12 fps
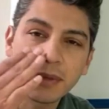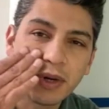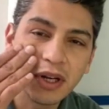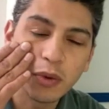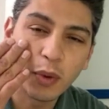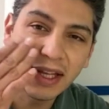are
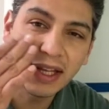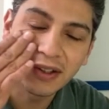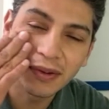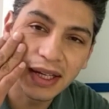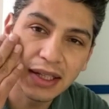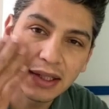pretty white though,
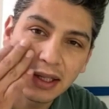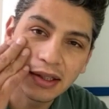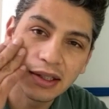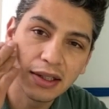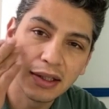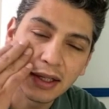right? Like
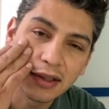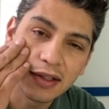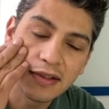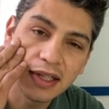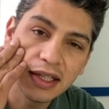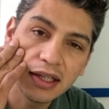the
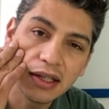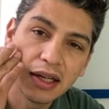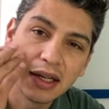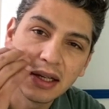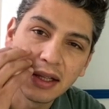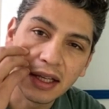zinc.
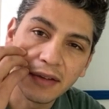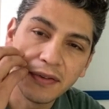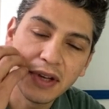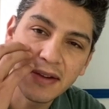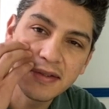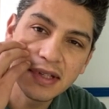Like if
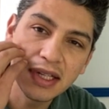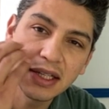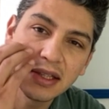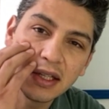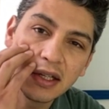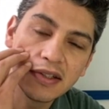you have zinc
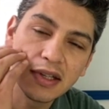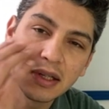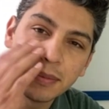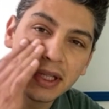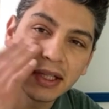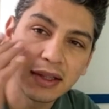in there, it's going
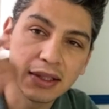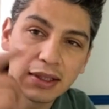to be like